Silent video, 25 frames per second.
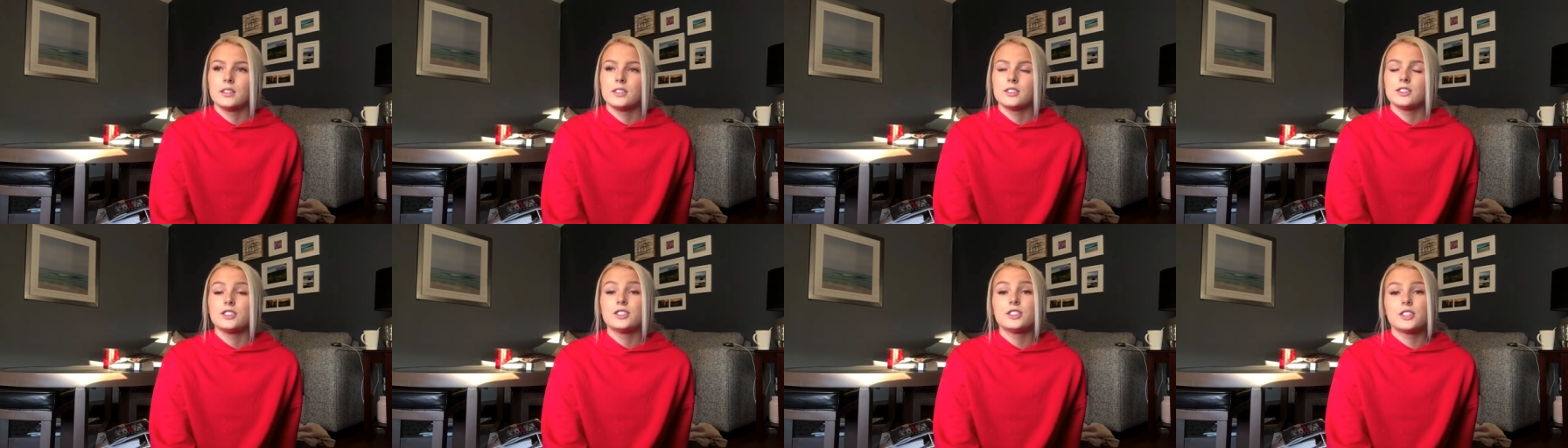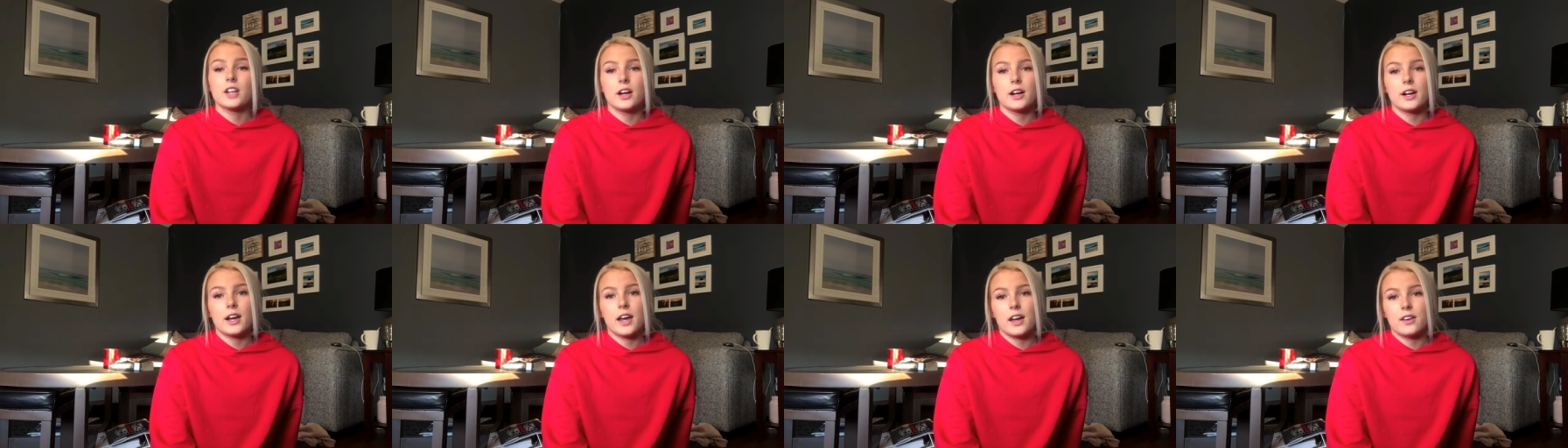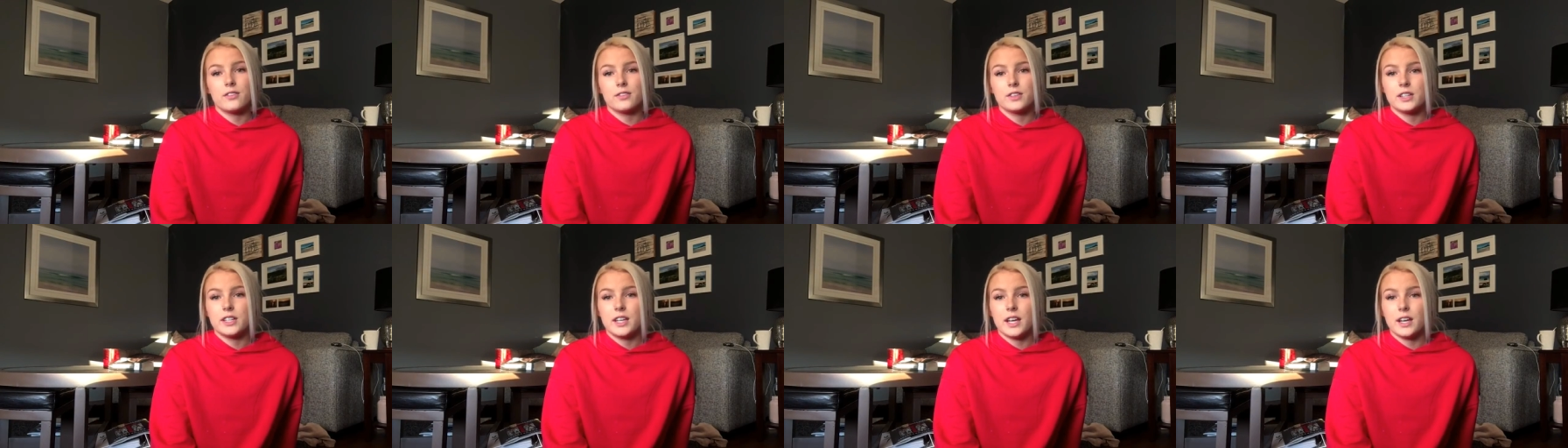Start
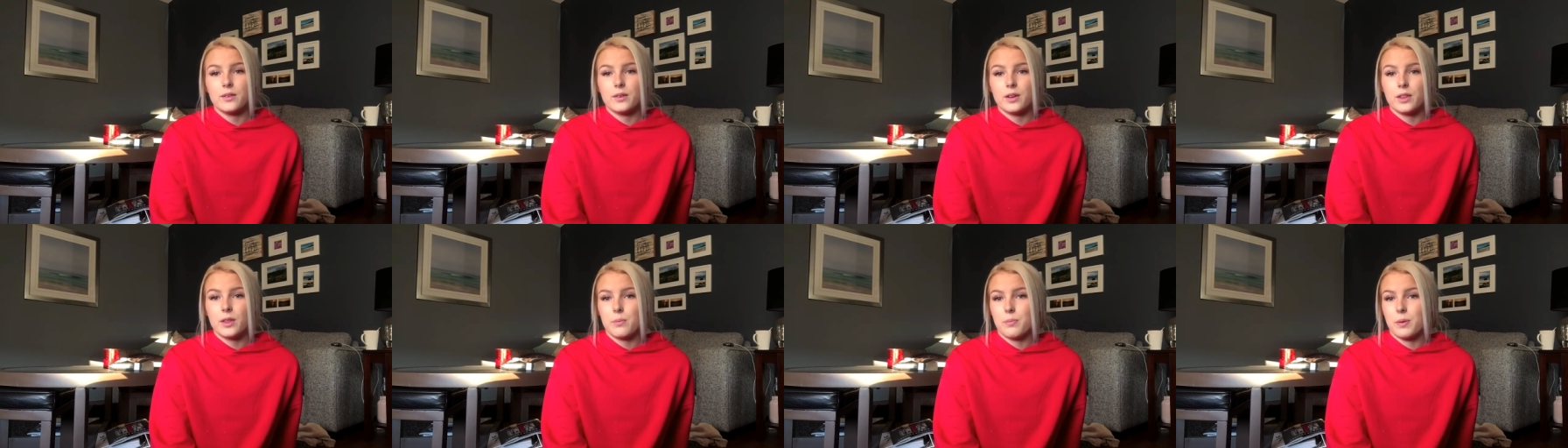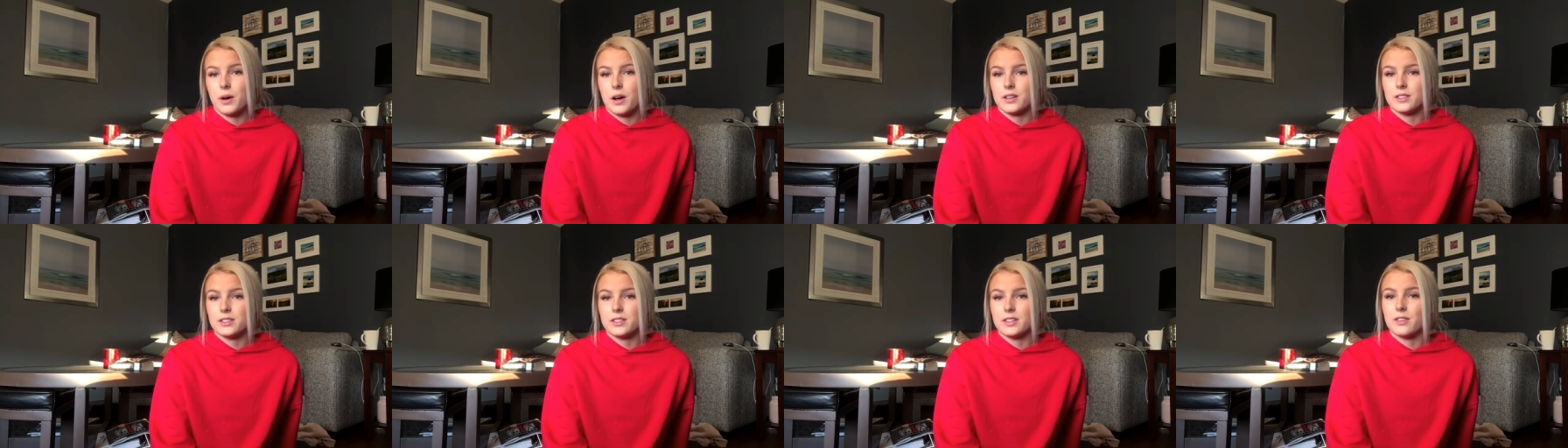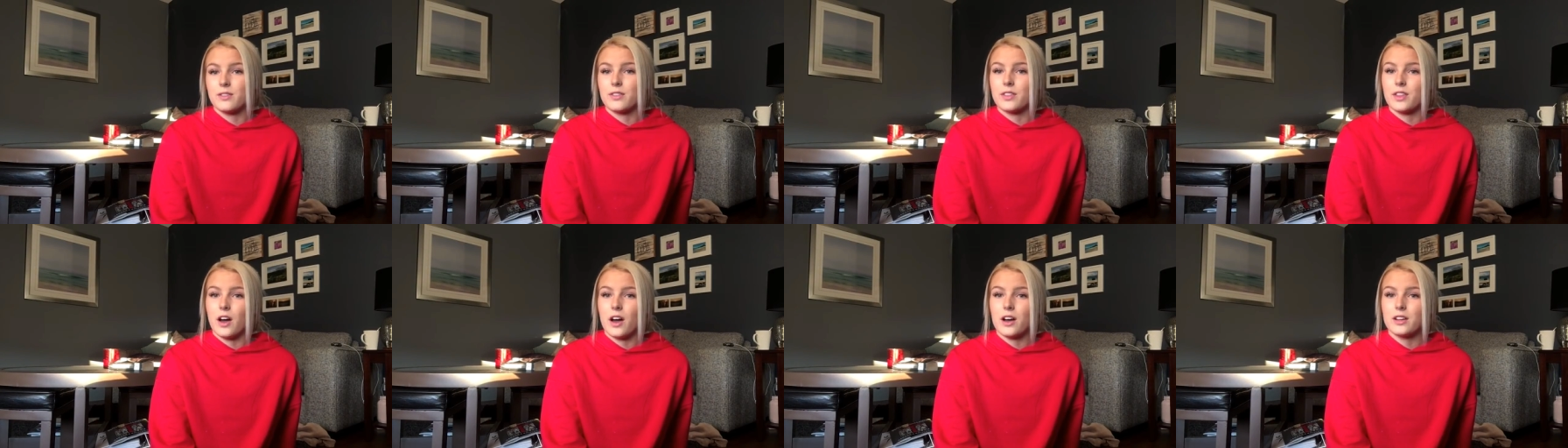every day with a
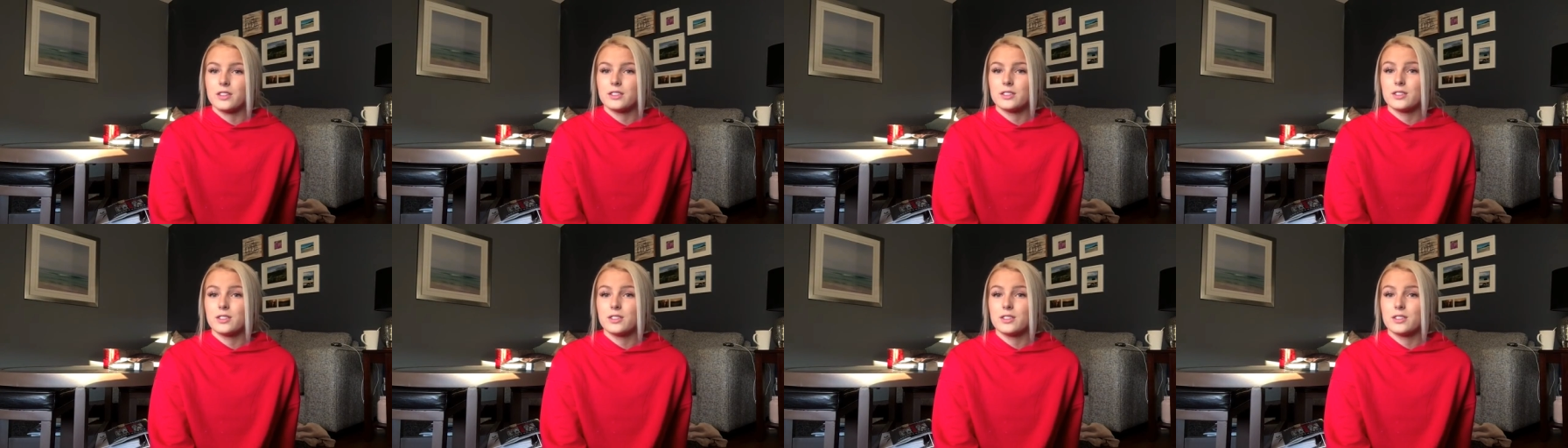positive thought.